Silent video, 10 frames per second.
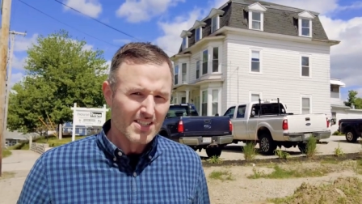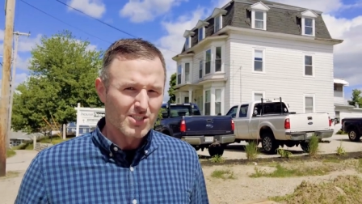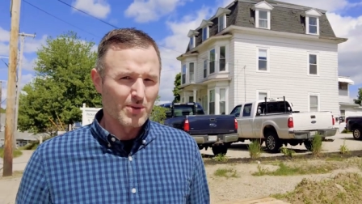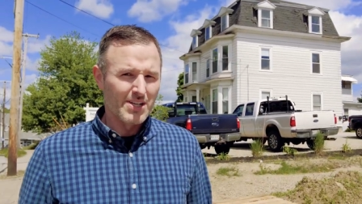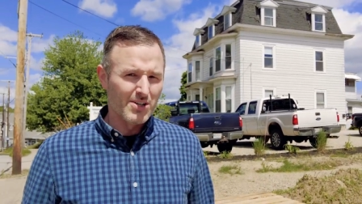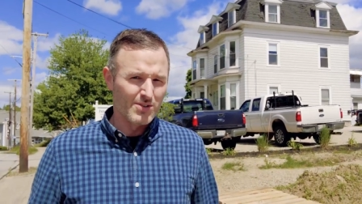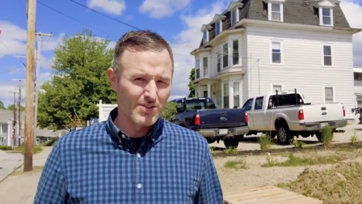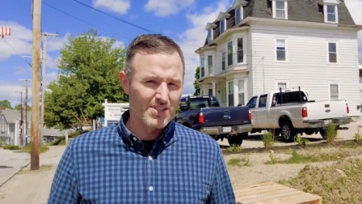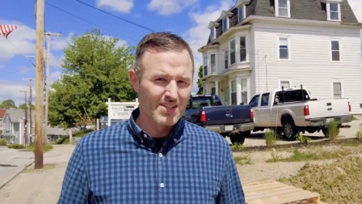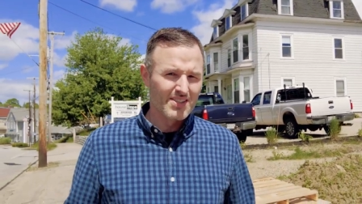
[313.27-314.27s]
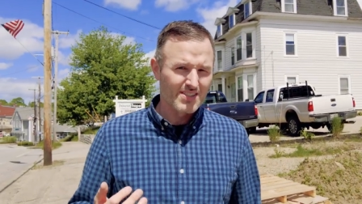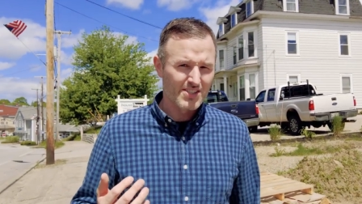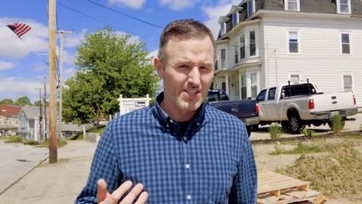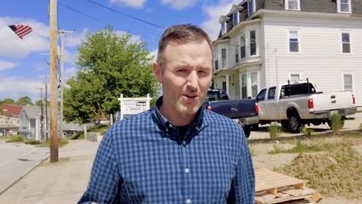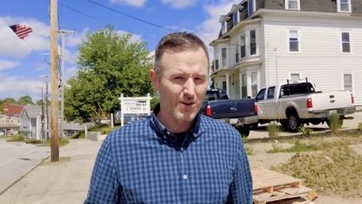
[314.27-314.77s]
so we used
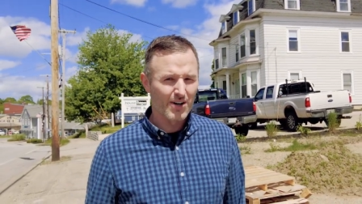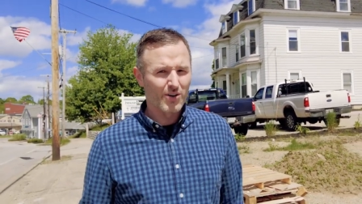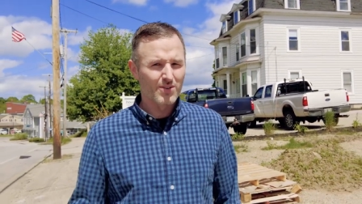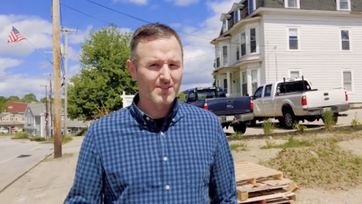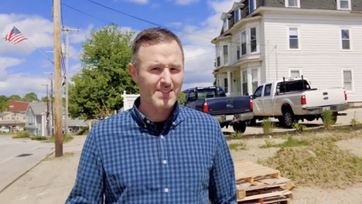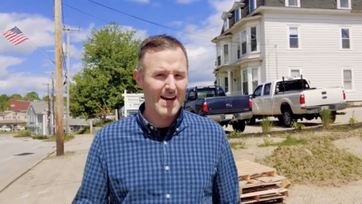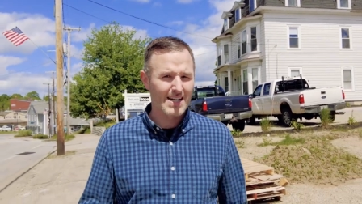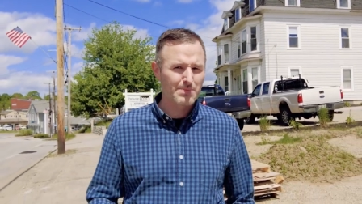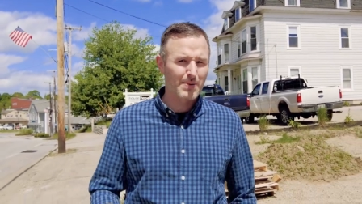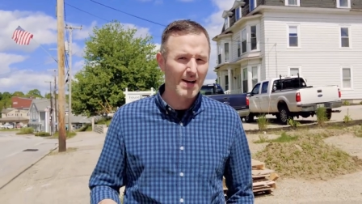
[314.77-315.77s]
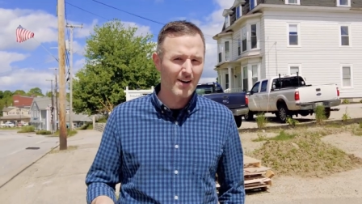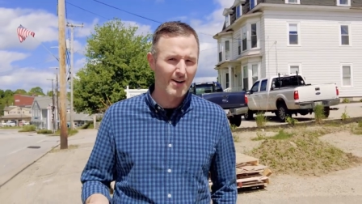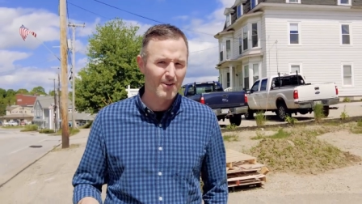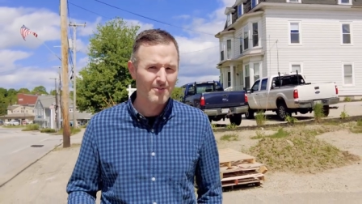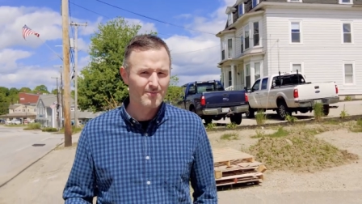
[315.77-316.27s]
zero
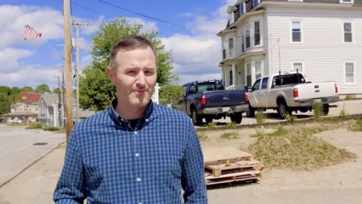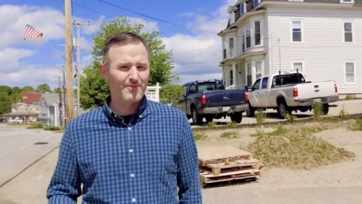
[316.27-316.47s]
taxpayer